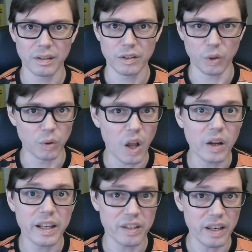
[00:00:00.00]
So
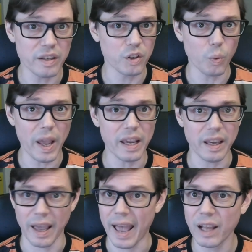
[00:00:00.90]
long as he is
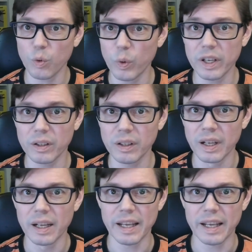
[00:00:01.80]
awake, at will,